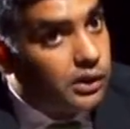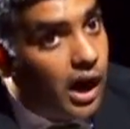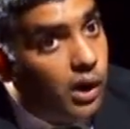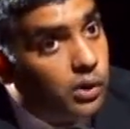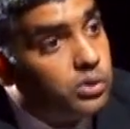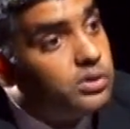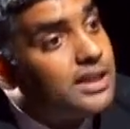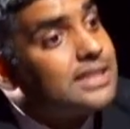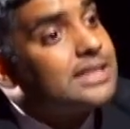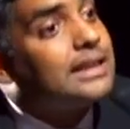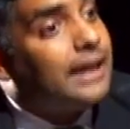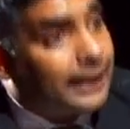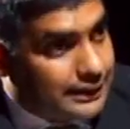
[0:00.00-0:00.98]
How do they
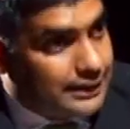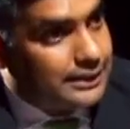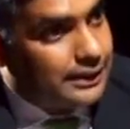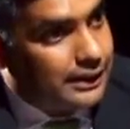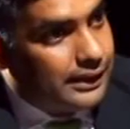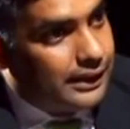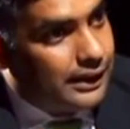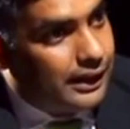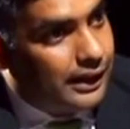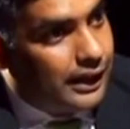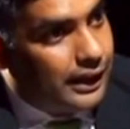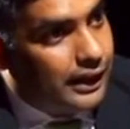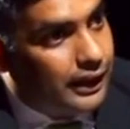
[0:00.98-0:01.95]
select
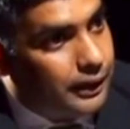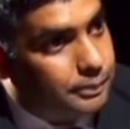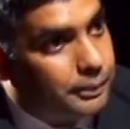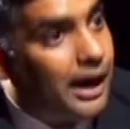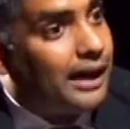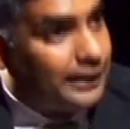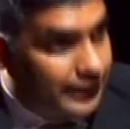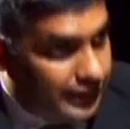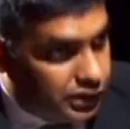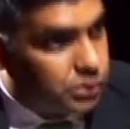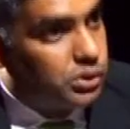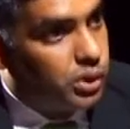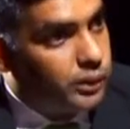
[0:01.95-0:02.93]
a partner
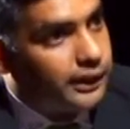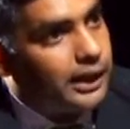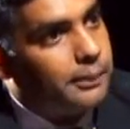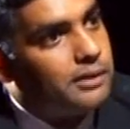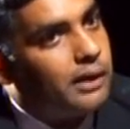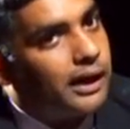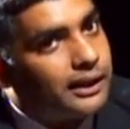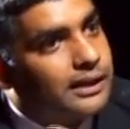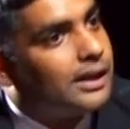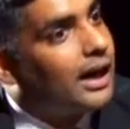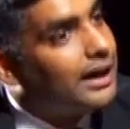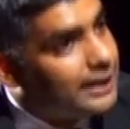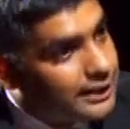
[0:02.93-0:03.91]
to go with? I mean, what are the
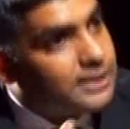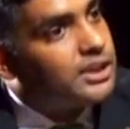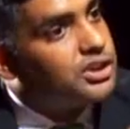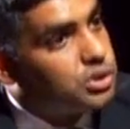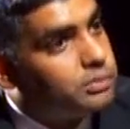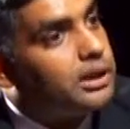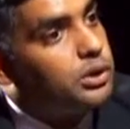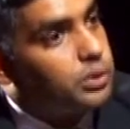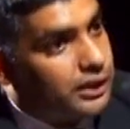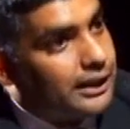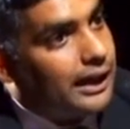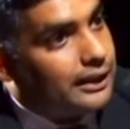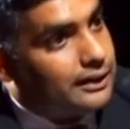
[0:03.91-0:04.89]
criteria they should be looking at?